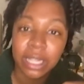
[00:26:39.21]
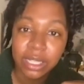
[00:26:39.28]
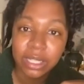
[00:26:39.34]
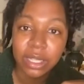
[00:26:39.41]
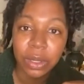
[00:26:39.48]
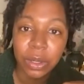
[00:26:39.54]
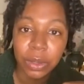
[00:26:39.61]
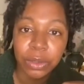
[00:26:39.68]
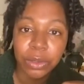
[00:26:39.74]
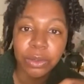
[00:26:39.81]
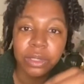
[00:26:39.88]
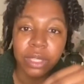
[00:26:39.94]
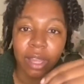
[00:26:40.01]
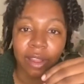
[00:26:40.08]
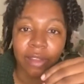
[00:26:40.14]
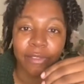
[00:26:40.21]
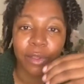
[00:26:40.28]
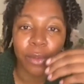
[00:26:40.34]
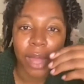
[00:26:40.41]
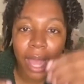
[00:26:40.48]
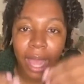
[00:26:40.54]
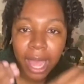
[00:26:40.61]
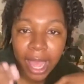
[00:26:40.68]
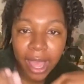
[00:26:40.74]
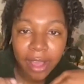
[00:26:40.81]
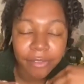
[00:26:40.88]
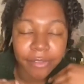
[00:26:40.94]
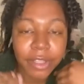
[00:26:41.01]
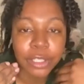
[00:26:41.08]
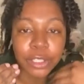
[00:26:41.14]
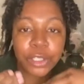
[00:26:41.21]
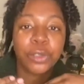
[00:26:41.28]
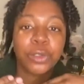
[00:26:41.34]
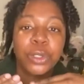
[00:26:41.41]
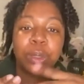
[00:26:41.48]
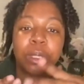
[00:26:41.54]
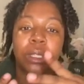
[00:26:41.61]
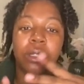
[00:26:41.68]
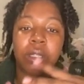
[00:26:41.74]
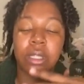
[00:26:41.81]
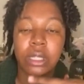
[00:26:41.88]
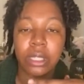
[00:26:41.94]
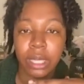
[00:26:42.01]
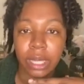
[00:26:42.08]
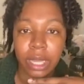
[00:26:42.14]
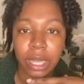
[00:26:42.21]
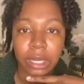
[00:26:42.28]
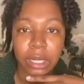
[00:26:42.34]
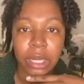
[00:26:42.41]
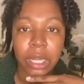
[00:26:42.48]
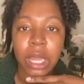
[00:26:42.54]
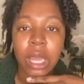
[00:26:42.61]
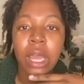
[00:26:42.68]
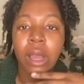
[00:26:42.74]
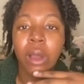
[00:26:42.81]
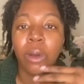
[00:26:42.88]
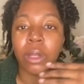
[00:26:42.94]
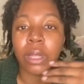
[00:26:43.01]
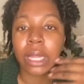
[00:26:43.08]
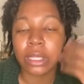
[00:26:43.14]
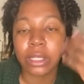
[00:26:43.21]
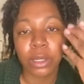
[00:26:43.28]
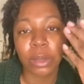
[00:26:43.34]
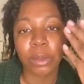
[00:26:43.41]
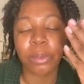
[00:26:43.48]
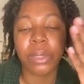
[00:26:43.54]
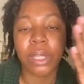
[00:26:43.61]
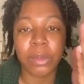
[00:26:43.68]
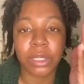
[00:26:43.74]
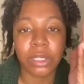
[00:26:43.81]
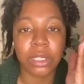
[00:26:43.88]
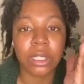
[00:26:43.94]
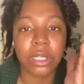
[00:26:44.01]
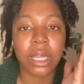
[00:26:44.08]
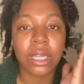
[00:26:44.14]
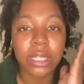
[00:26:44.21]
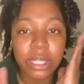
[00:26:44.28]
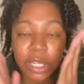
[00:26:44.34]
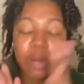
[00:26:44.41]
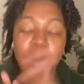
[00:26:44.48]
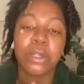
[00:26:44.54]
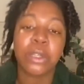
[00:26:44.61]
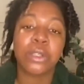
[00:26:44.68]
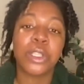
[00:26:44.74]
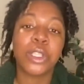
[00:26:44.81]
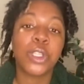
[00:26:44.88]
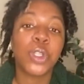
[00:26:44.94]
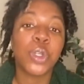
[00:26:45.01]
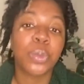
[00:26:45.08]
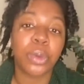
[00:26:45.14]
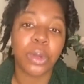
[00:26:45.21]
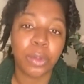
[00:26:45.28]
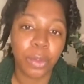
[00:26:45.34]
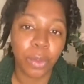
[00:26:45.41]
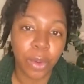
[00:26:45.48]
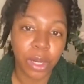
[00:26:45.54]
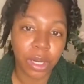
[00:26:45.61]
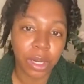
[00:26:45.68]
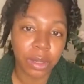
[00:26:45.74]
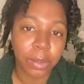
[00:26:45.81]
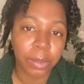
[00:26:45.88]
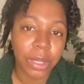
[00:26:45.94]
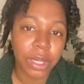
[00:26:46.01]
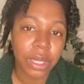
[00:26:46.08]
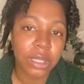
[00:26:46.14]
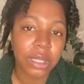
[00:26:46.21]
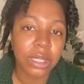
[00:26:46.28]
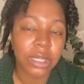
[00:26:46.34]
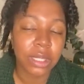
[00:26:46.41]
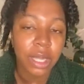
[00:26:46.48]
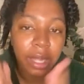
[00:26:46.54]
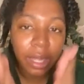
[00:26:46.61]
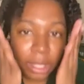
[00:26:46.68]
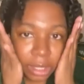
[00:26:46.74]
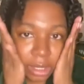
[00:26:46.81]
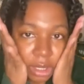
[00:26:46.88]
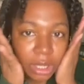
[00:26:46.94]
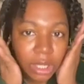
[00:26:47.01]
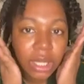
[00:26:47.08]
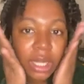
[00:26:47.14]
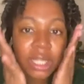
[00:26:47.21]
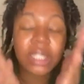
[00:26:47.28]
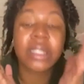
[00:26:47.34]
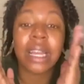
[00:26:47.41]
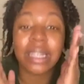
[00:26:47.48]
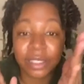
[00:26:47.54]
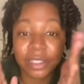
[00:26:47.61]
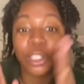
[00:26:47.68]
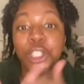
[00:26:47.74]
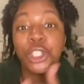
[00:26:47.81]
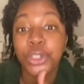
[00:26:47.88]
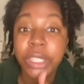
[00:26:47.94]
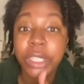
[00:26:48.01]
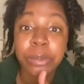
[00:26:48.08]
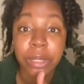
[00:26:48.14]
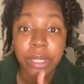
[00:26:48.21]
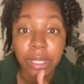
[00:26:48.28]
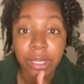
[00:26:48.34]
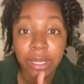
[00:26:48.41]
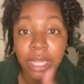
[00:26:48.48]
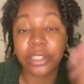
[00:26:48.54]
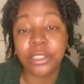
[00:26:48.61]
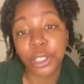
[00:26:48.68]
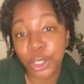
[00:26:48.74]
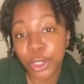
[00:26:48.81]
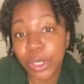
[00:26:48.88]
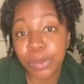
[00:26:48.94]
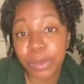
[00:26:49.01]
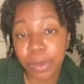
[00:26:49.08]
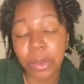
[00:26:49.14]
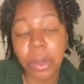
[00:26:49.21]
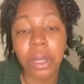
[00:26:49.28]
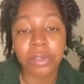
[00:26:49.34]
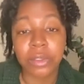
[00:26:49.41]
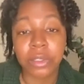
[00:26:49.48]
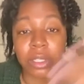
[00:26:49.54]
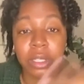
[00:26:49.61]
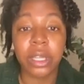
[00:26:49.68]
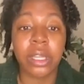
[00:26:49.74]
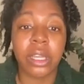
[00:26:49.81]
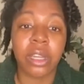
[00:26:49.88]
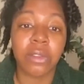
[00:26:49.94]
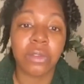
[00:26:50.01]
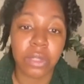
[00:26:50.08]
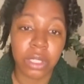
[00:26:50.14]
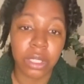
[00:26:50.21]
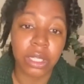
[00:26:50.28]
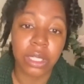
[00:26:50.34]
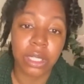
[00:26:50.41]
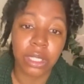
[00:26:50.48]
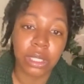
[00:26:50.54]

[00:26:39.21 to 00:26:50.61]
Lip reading: So if you have issues with your skin or like certain blemishes, like serums are super important because that's the treatment part of your skincare routine.